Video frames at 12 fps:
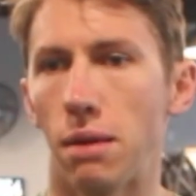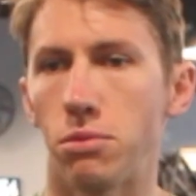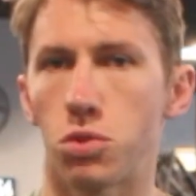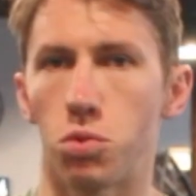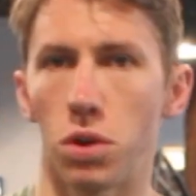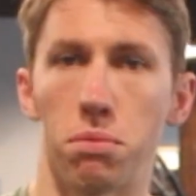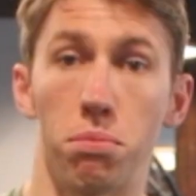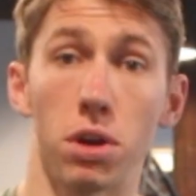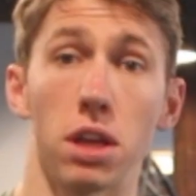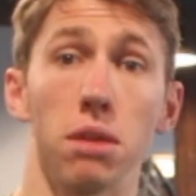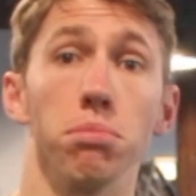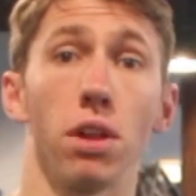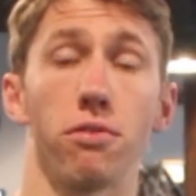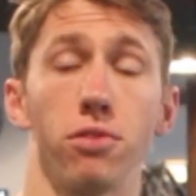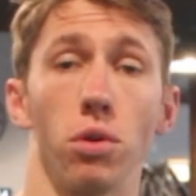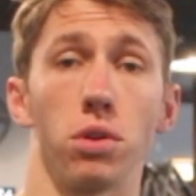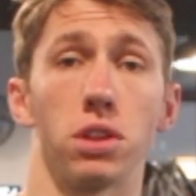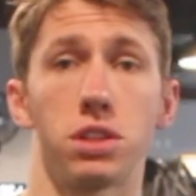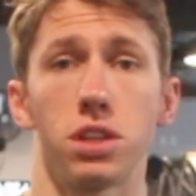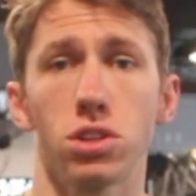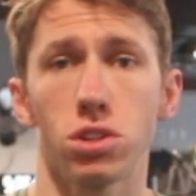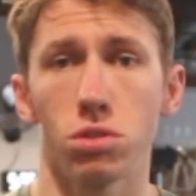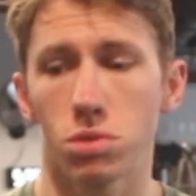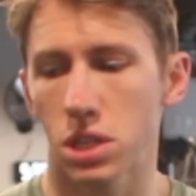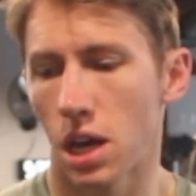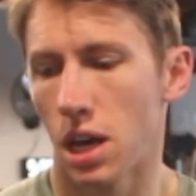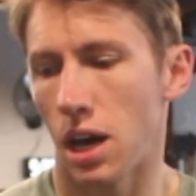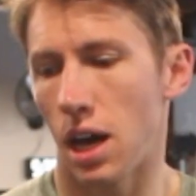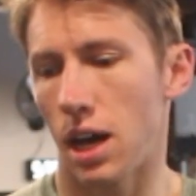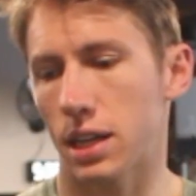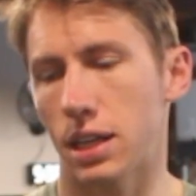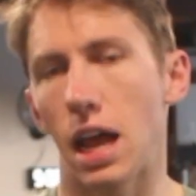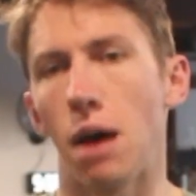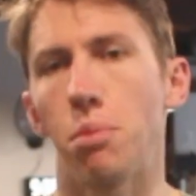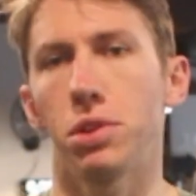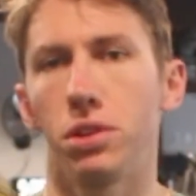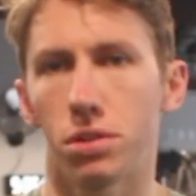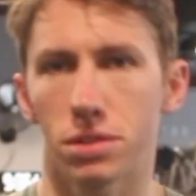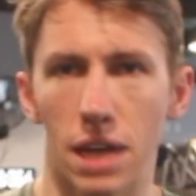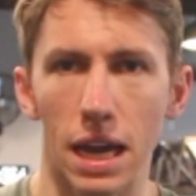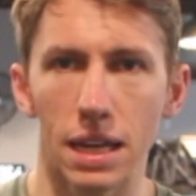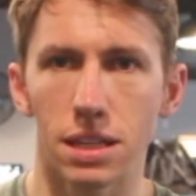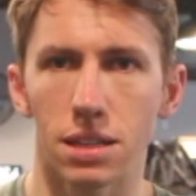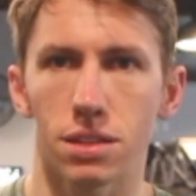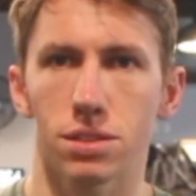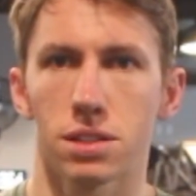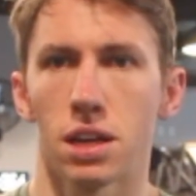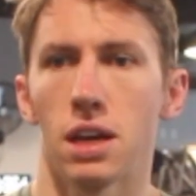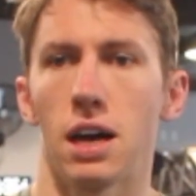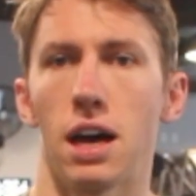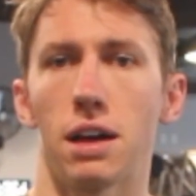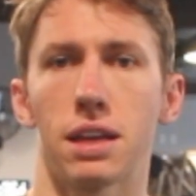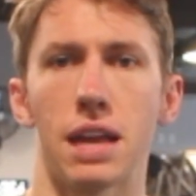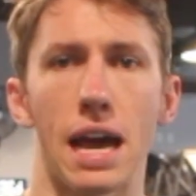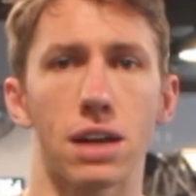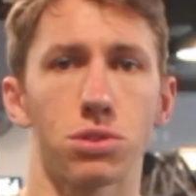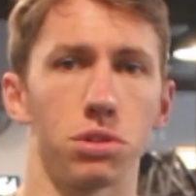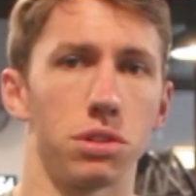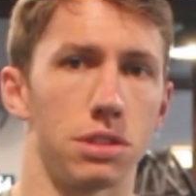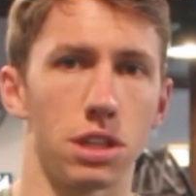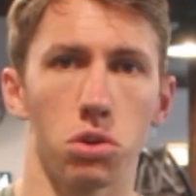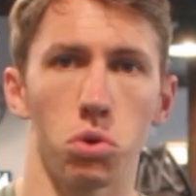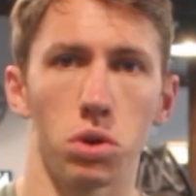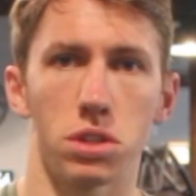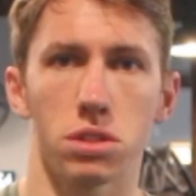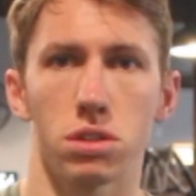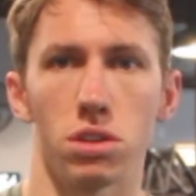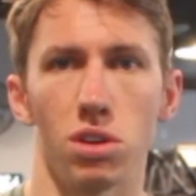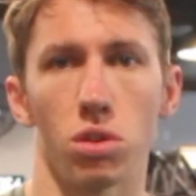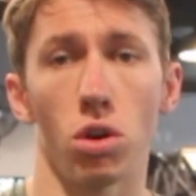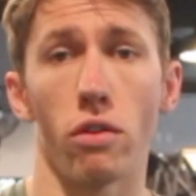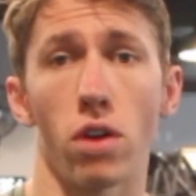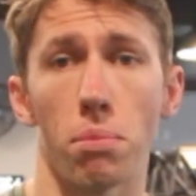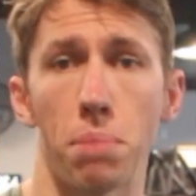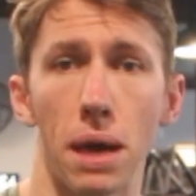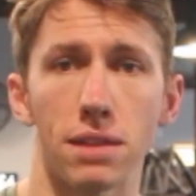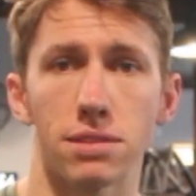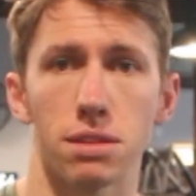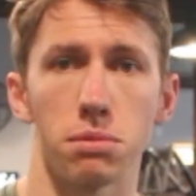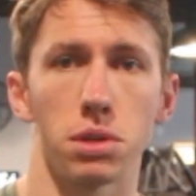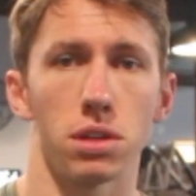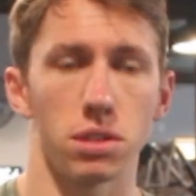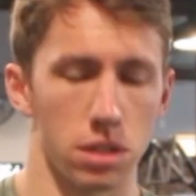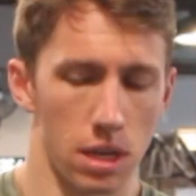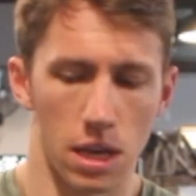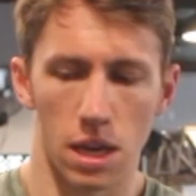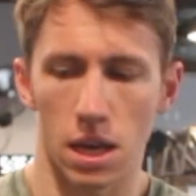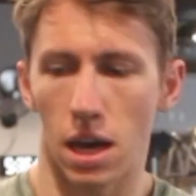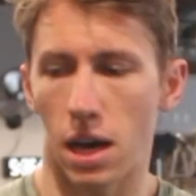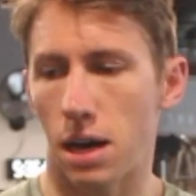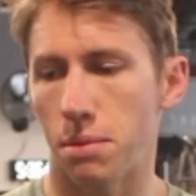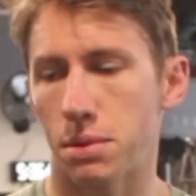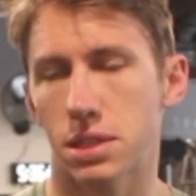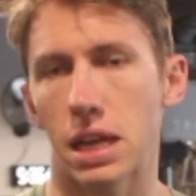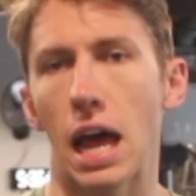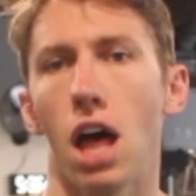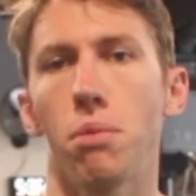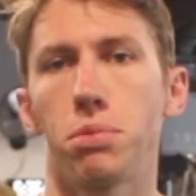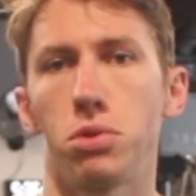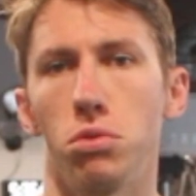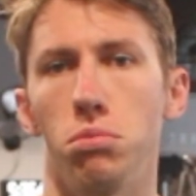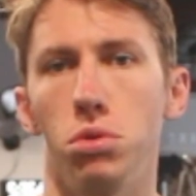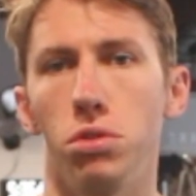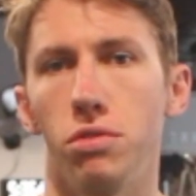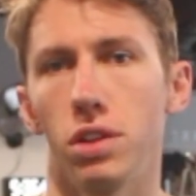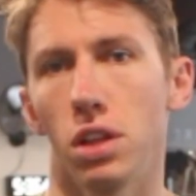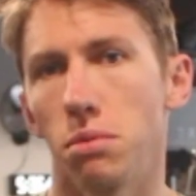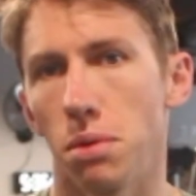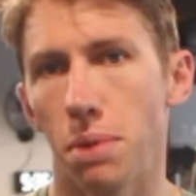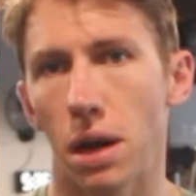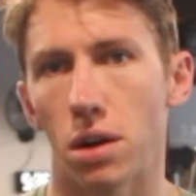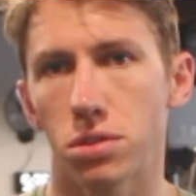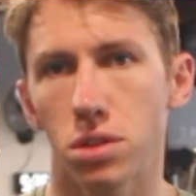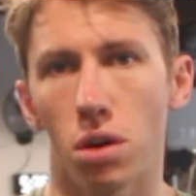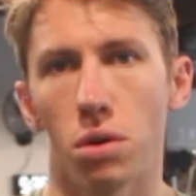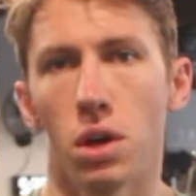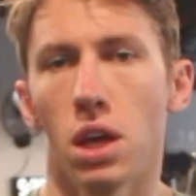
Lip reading: just really bringing blood flow to the tissues. It can help with a little tightness. It can actually decrease, you know, the overall pain stimulus. It's going to help you move a little bit better. So